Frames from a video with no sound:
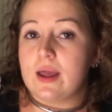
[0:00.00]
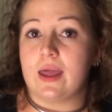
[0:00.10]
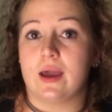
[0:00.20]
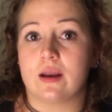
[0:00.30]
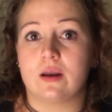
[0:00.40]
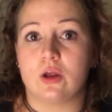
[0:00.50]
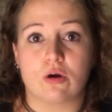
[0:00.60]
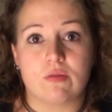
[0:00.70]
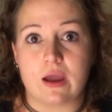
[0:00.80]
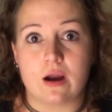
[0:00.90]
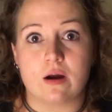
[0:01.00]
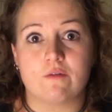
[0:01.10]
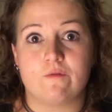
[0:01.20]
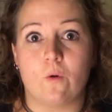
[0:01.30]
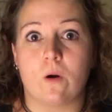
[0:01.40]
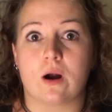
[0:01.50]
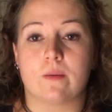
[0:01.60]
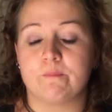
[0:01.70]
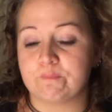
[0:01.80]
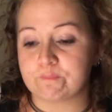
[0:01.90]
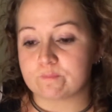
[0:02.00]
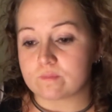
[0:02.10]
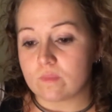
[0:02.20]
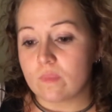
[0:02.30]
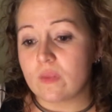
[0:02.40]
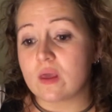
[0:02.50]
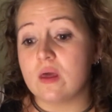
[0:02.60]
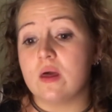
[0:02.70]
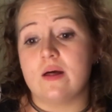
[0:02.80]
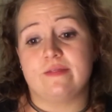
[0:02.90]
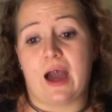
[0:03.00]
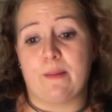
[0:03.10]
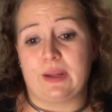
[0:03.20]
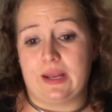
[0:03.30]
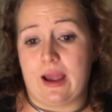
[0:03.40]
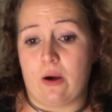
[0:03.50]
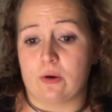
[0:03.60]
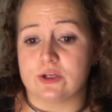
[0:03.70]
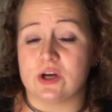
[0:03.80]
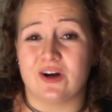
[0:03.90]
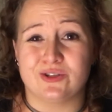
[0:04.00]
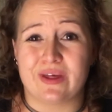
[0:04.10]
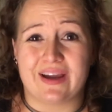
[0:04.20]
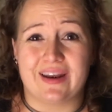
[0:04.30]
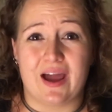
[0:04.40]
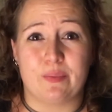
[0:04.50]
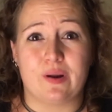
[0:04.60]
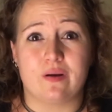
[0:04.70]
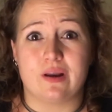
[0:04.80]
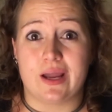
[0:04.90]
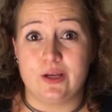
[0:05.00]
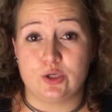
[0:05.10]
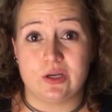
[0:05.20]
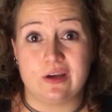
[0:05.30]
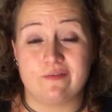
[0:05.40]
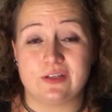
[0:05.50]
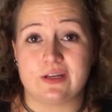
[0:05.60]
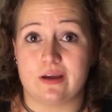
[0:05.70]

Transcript: And you're there for that many hours. Also, that can happen on night shift.